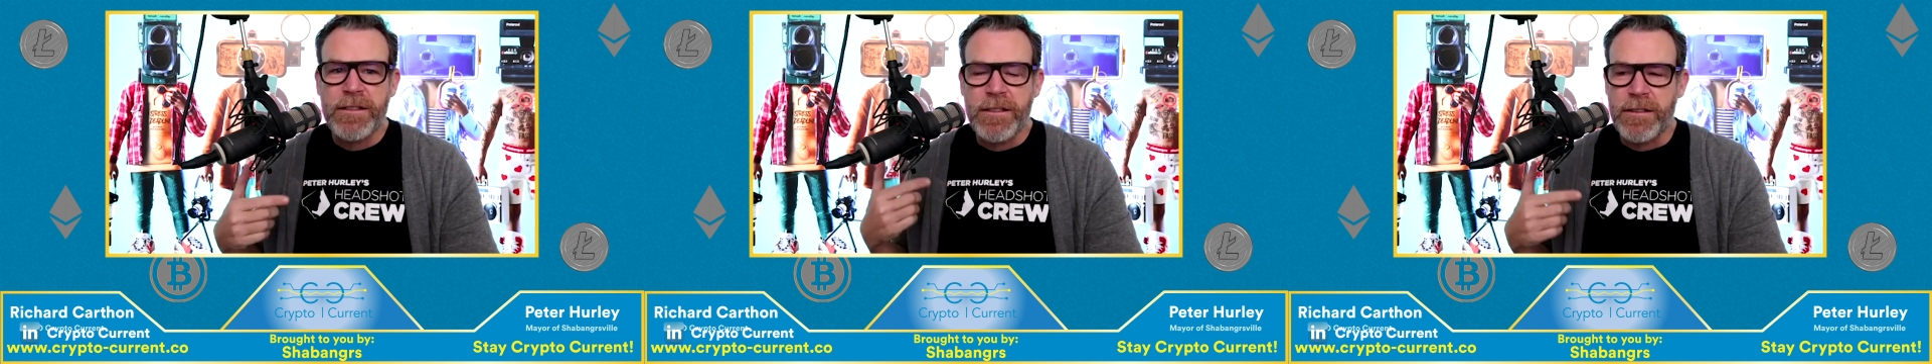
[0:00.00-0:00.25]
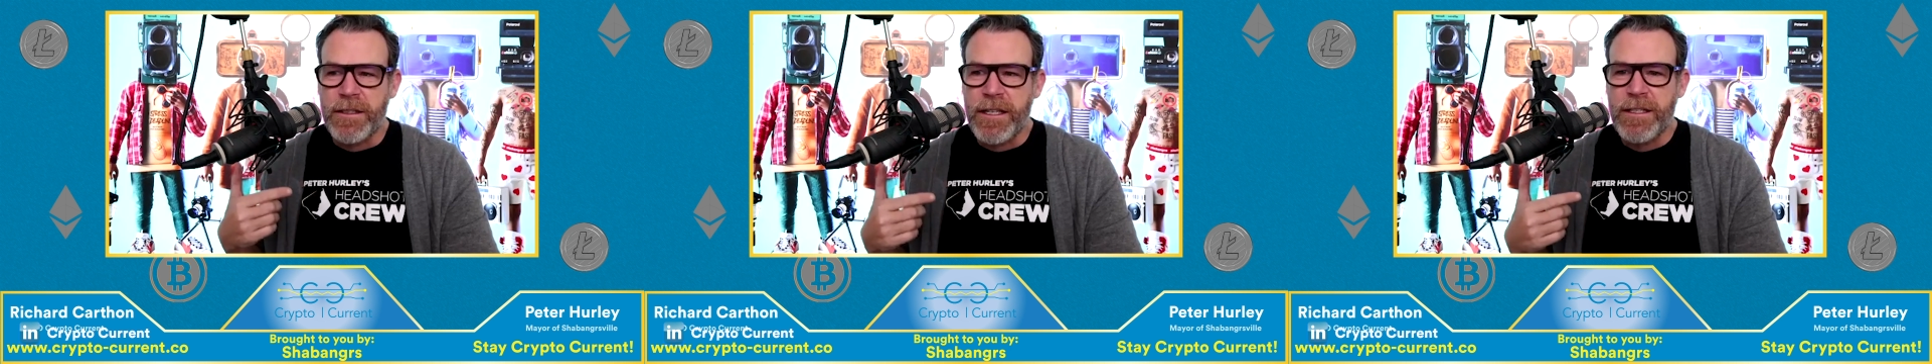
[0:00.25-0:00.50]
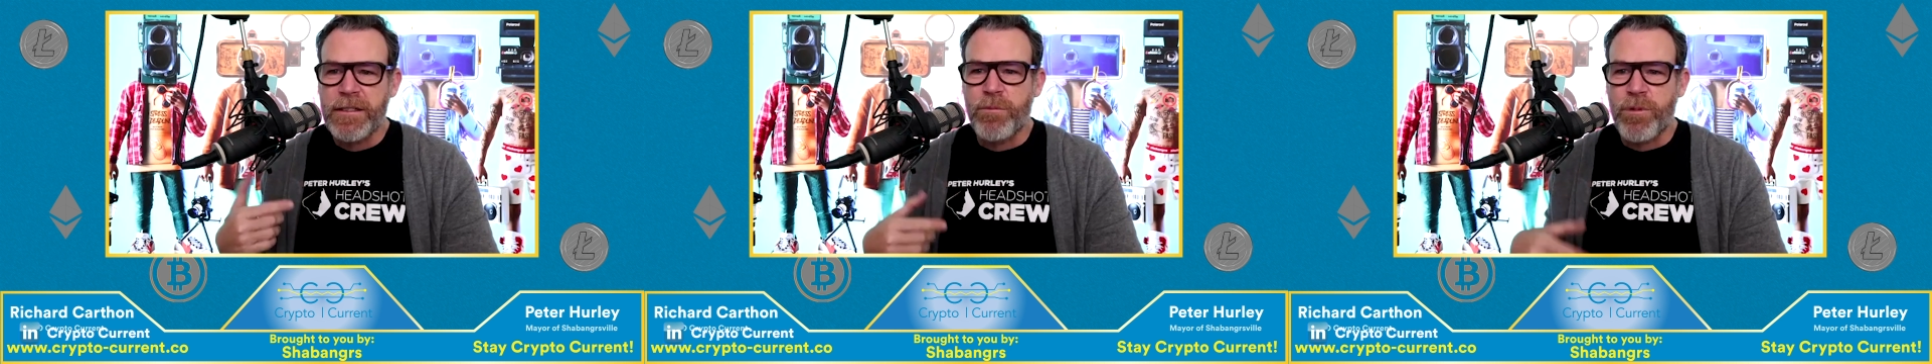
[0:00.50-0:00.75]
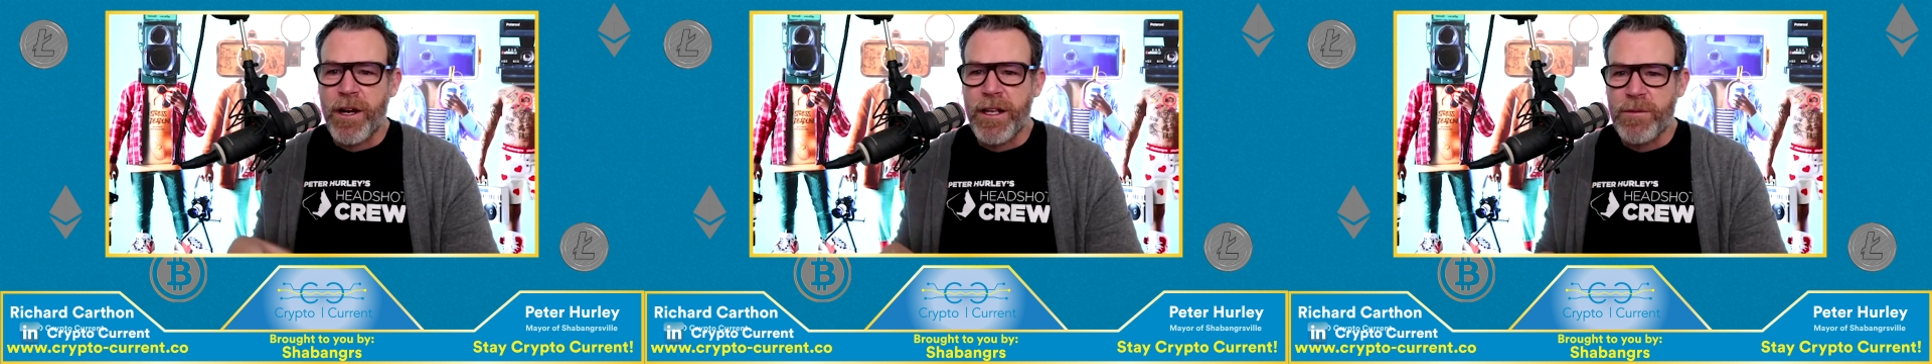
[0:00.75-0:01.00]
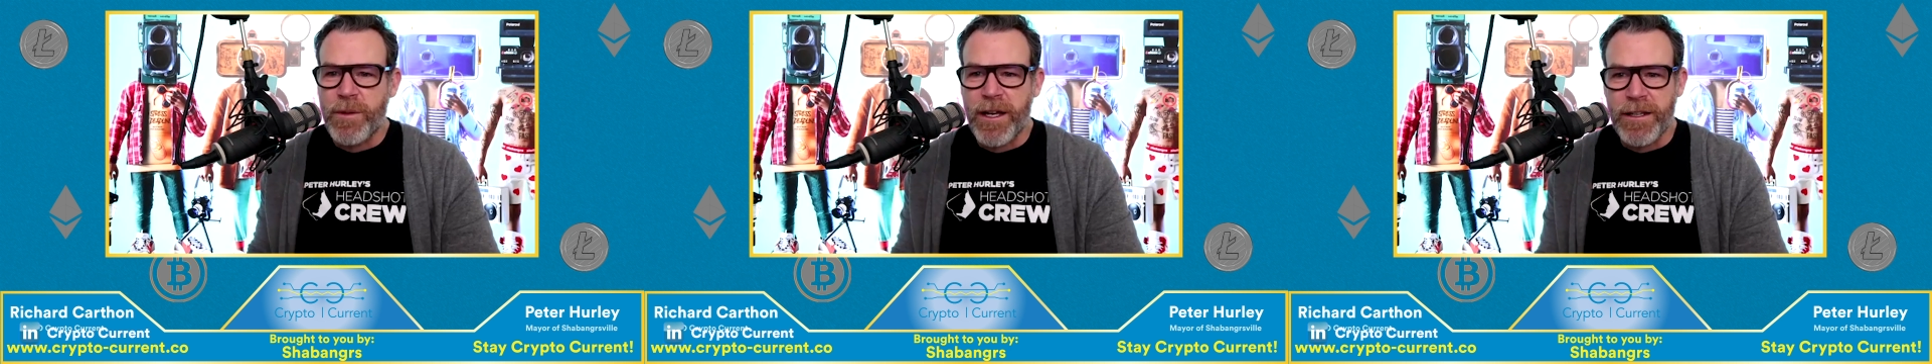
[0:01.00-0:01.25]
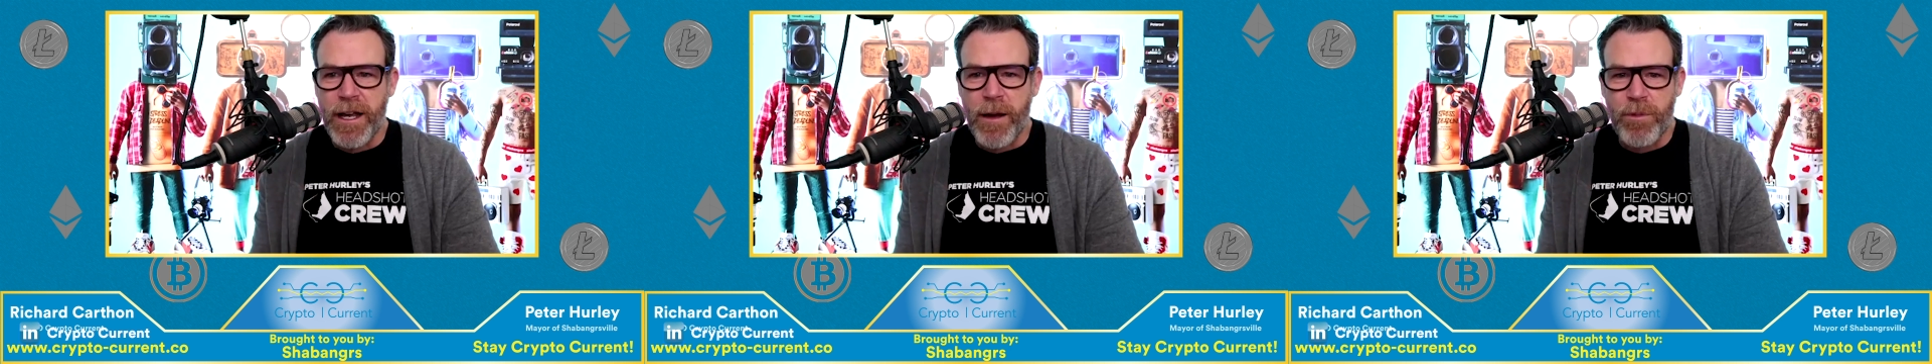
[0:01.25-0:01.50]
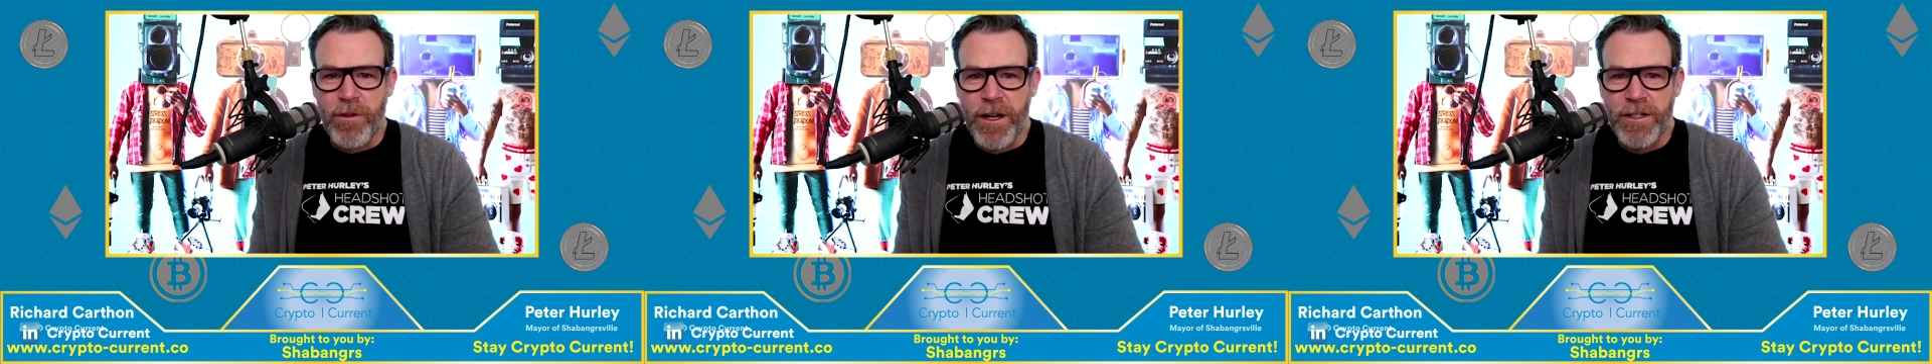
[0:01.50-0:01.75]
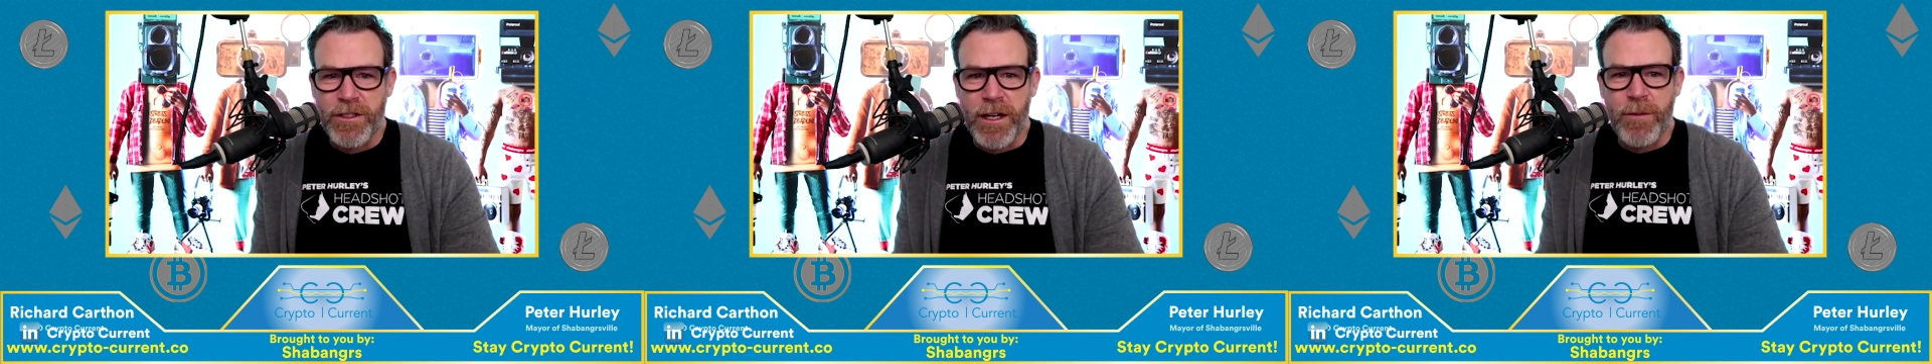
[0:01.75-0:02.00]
the brains behind the operation.